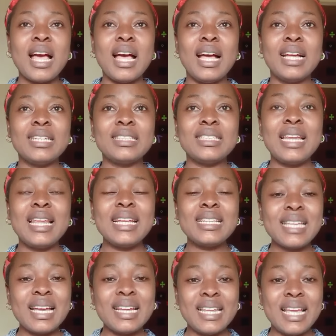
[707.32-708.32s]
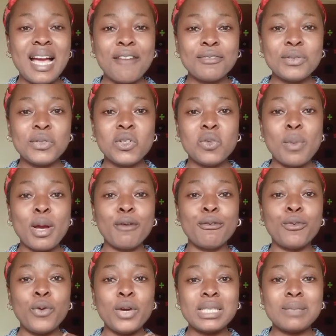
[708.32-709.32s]
and later in the afternoon, my
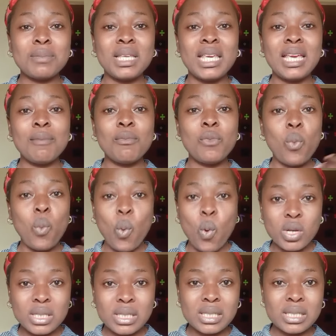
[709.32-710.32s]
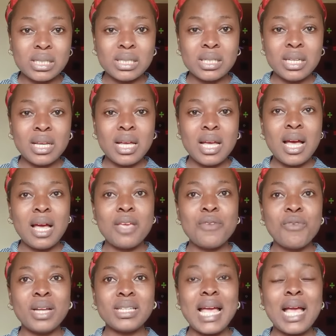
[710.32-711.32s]
voice became worse.
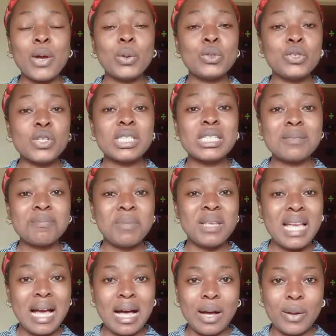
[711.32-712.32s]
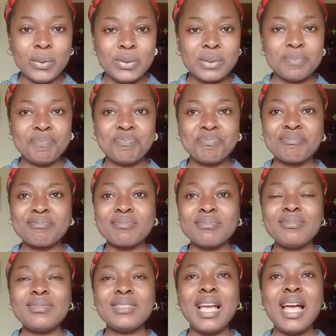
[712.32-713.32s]
In fact, I could not speak out.
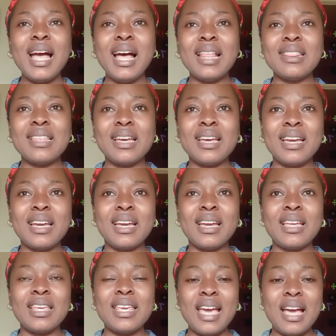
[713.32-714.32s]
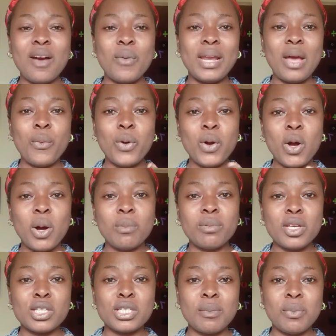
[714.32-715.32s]
And yeah, when I woke up
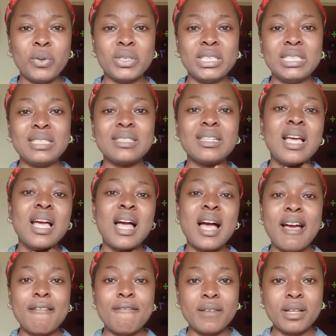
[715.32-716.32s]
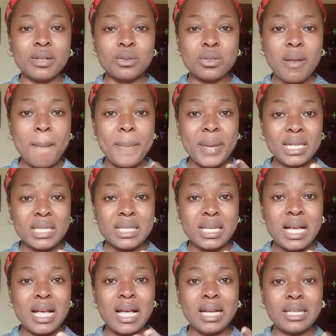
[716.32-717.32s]
this morning, I felt
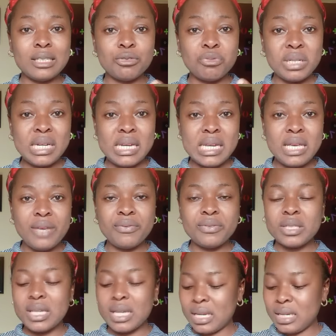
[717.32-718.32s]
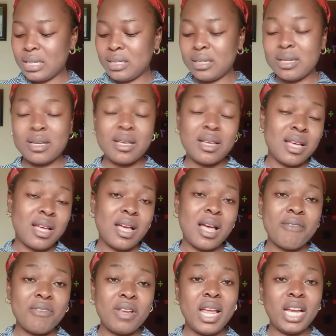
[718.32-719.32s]
better and relieved, and
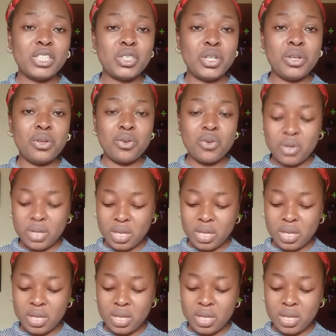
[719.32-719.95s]
I feel like showing